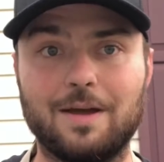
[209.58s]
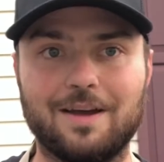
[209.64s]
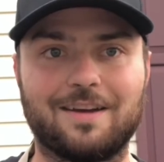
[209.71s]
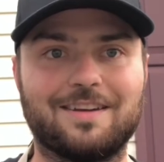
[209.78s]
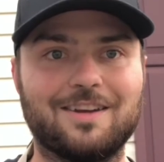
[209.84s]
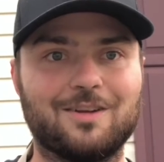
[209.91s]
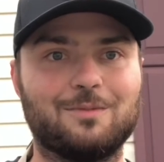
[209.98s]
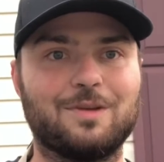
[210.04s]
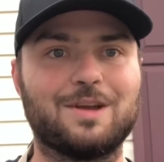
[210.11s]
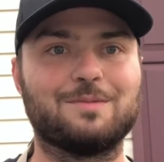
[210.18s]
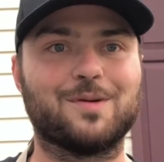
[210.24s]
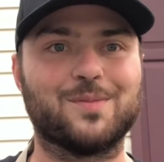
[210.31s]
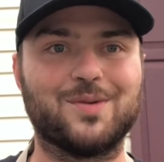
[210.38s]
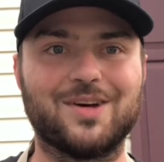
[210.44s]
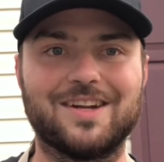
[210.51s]
killed me and my
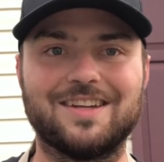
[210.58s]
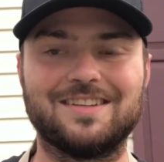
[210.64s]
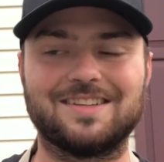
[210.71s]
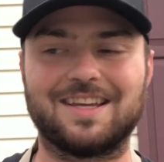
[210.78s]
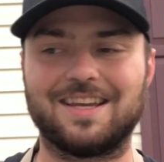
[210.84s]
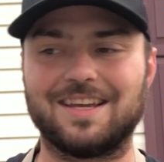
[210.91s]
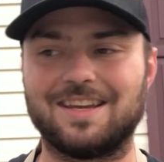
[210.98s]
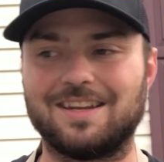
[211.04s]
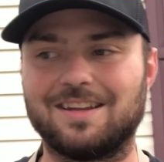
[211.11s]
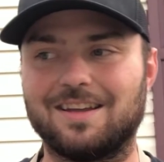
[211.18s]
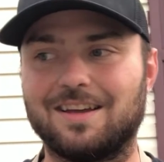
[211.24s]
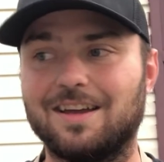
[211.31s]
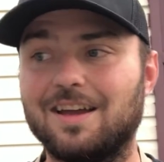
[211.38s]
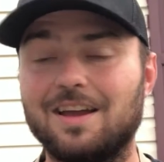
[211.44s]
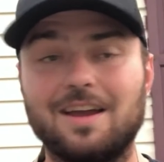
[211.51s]
buddies, and
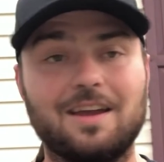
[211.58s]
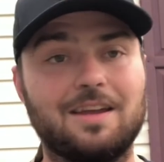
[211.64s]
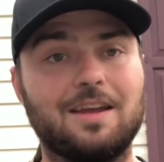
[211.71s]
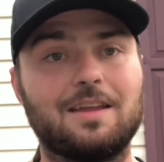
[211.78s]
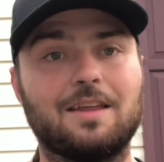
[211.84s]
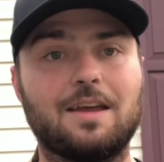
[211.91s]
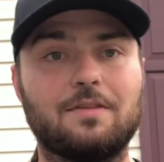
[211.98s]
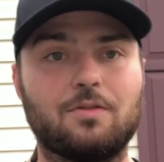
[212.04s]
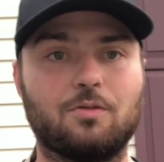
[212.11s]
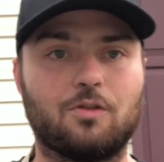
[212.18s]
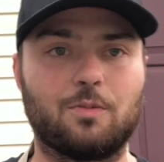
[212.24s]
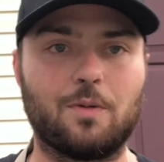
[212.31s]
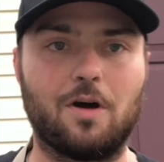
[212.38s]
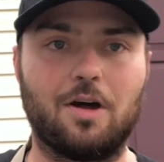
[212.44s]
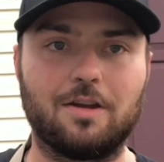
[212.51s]
yeah, they haven't
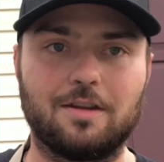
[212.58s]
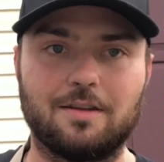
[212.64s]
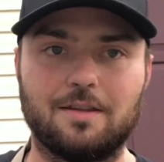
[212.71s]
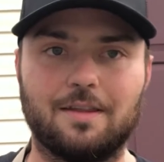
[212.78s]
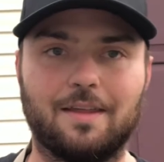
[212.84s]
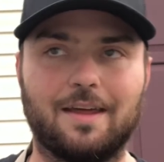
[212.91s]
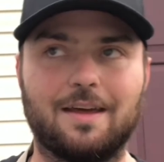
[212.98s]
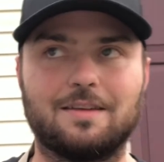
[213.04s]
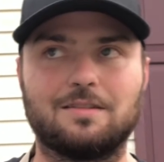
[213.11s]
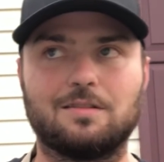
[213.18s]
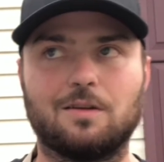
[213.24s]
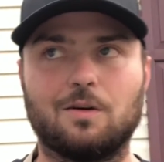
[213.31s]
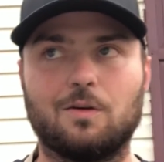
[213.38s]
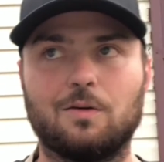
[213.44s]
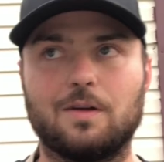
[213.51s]
responded to that.
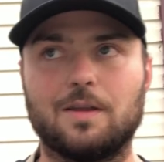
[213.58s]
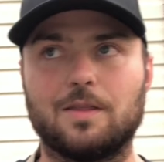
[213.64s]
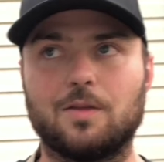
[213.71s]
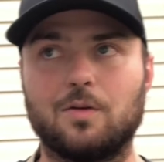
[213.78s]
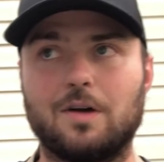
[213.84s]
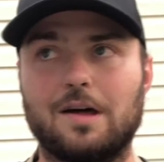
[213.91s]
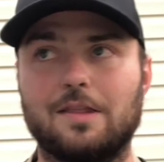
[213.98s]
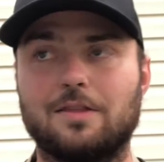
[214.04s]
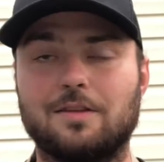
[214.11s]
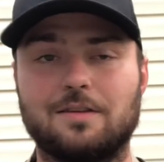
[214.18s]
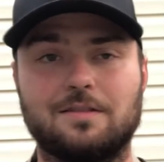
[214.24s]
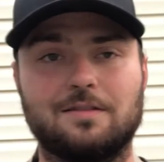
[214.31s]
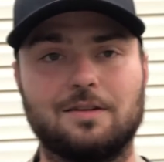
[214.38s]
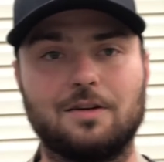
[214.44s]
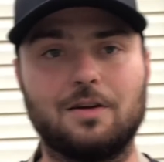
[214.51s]
So throughout
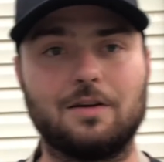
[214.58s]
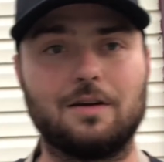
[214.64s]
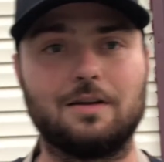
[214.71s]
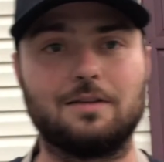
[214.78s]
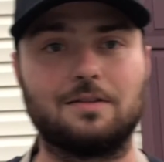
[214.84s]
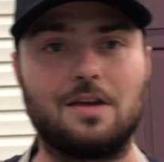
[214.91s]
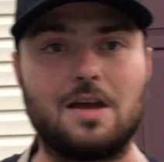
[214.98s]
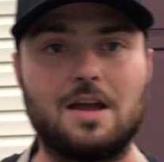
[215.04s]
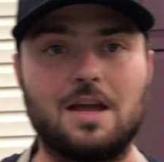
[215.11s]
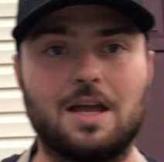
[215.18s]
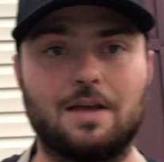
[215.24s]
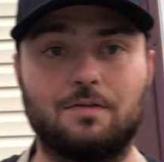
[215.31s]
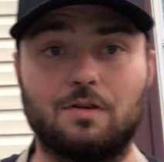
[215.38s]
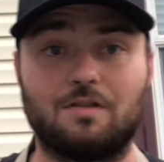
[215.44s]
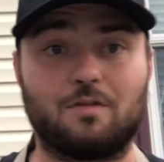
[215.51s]
this series,
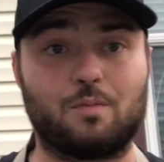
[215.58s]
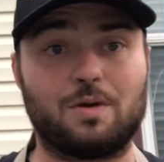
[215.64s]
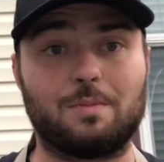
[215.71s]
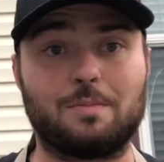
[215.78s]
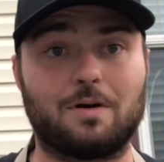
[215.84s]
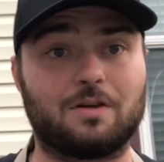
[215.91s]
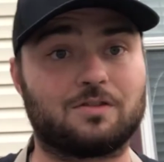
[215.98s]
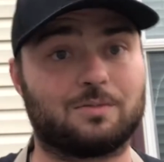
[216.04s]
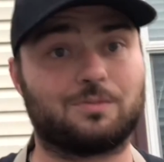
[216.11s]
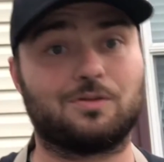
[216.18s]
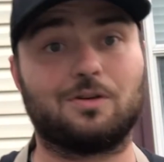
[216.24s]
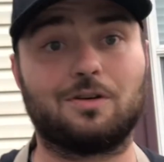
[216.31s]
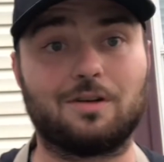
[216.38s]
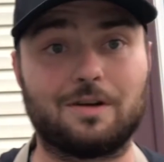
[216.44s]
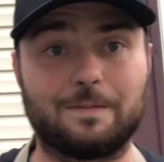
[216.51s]
if you have a Pit Boss, I'm
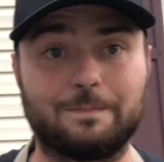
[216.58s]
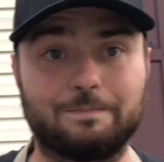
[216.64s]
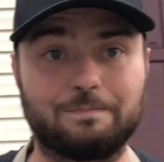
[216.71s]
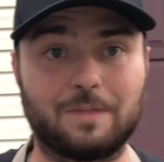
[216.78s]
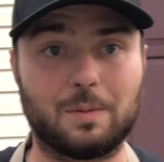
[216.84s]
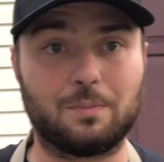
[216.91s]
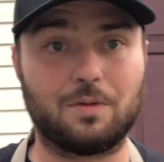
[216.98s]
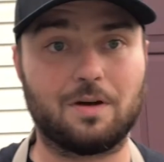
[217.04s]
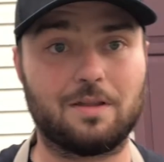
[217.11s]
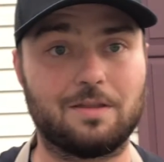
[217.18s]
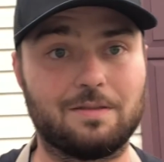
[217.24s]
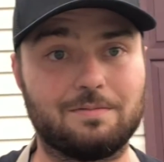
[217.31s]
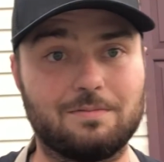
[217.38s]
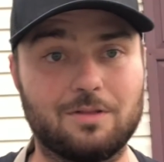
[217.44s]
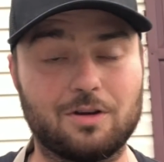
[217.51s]
sorry, but
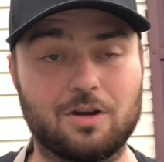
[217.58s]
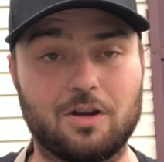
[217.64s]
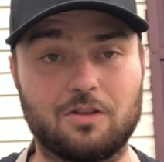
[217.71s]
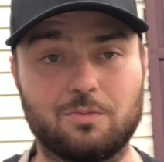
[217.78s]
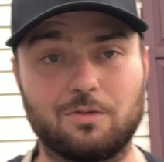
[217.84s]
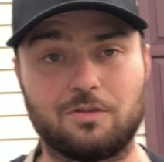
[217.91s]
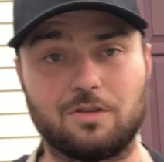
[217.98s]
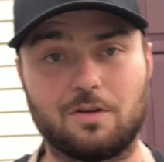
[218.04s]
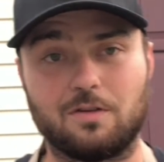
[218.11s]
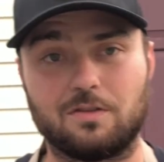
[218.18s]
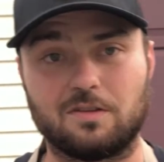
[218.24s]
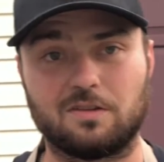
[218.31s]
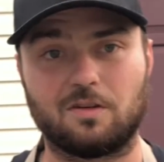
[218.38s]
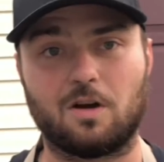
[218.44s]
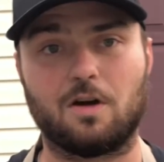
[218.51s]
their customer service
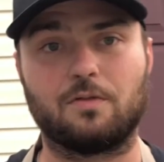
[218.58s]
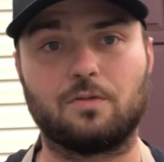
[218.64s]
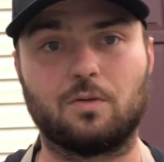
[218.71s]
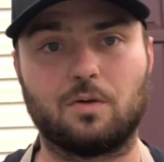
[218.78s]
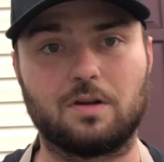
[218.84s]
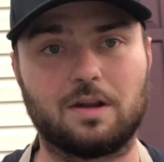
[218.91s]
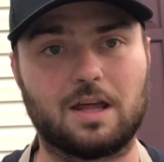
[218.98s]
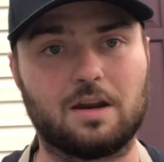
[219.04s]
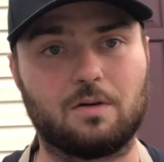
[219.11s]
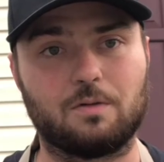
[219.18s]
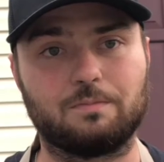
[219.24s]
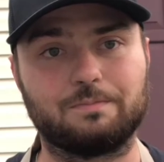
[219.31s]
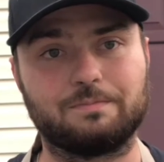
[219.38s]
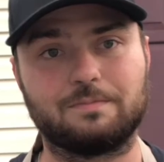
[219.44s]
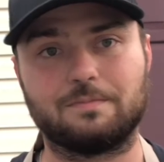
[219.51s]
is awful, and I don't
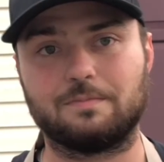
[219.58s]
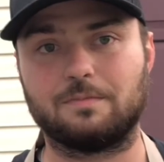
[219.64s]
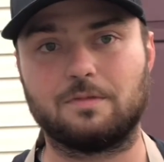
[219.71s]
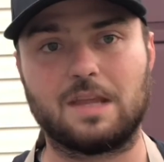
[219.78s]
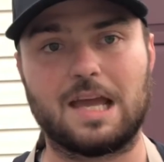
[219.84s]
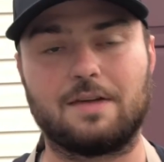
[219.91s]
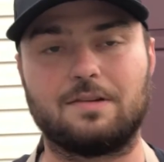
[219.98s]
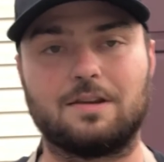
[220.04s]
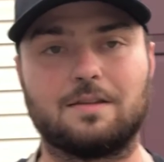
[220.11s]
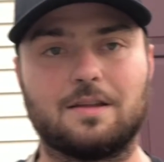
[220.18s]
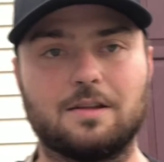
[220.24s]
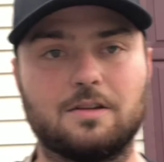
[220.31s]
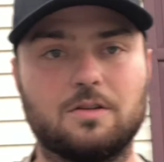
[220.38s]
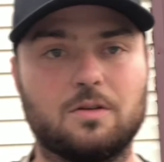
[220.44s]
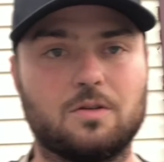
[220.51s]
have
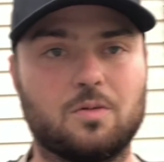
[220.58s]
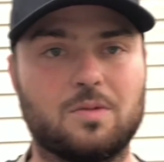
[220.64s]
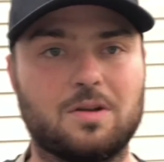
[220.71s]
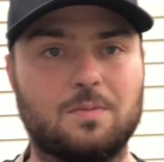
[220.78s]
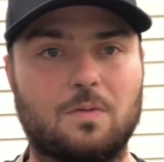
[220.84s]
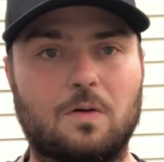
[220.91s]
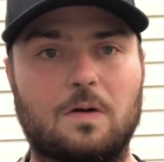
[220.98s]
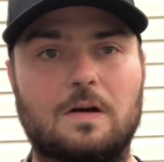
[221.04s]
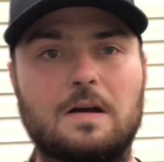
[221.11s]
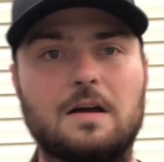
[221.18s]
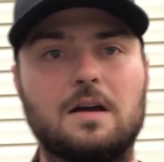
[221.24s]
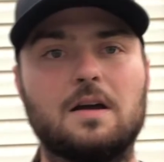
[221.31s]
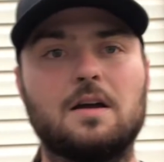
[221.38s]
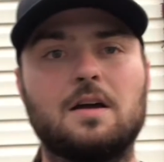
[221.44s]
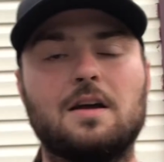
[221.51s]
anything to do with them anymore.
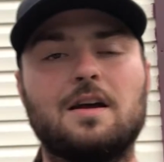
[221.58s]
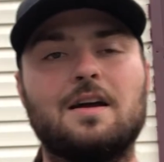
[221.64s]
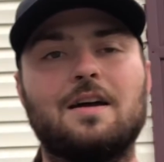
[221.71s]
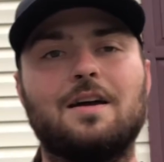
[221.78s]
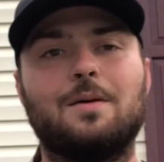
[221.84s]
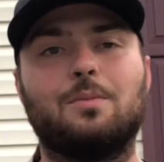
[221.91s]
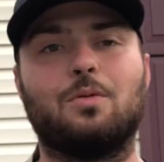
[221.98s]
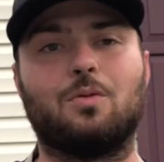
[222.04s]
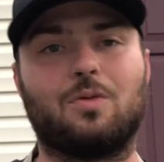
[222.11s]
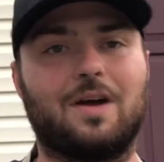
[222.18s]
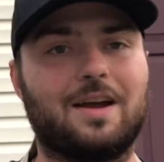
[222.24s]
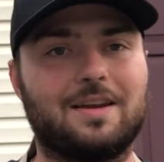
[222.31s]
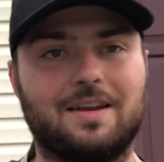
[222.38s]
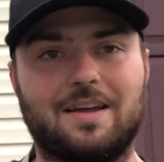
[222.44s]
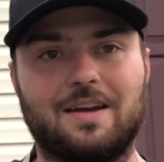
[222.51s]
But
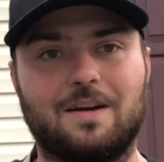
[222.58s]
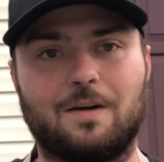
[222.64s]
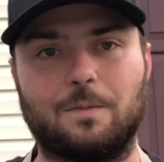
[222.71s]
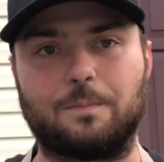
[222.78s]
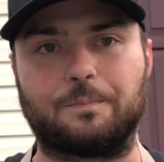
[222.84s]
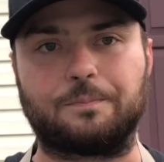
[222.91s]
right now,